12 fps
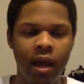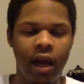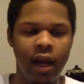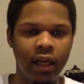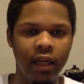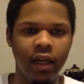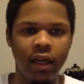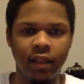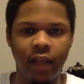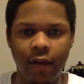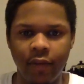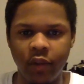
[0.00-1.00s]
And he does
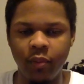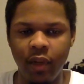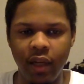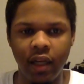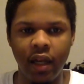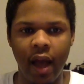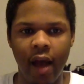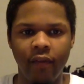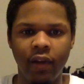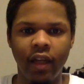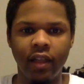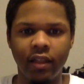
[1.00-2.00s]
have the speed and the
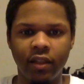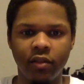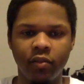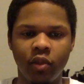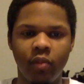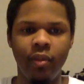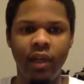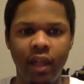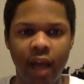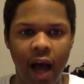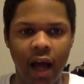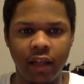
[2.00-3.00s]
athleticism to beat
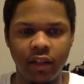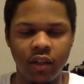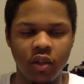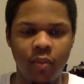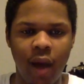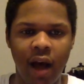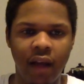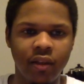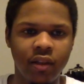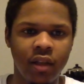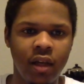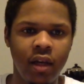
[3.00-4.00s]
guys to
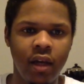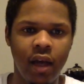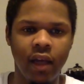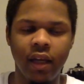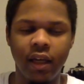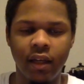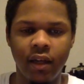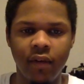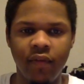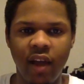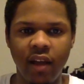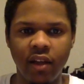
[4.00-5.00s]
spots and get
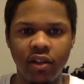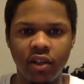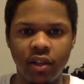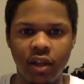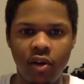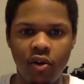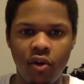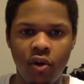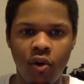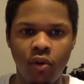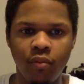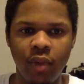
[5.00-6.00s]
advantages
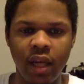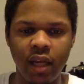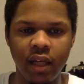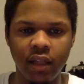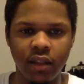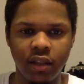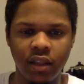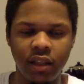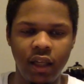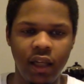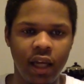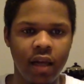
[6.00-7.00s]
on bigs to
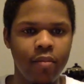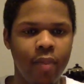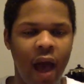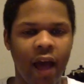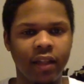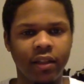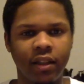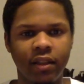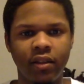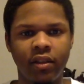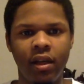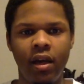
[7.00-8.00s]
sneak in
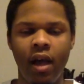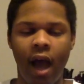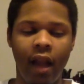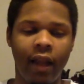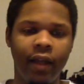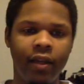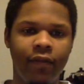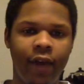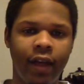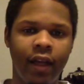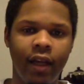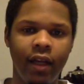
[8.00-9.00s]
baskets. I like the
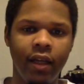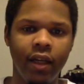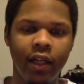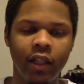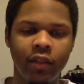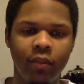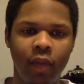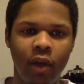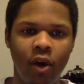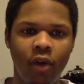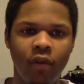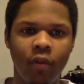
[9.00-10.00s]
fact that he does play
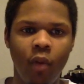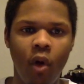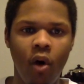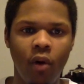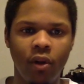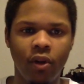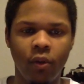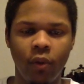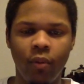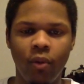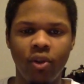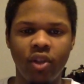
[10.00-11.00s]
off the ball with the
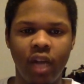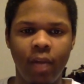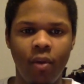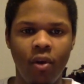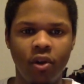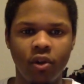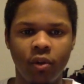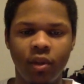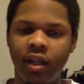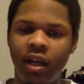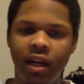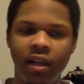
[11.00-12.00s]
three-point shot, but also with the
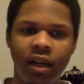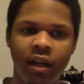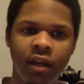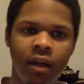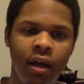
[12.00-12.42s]
cutting.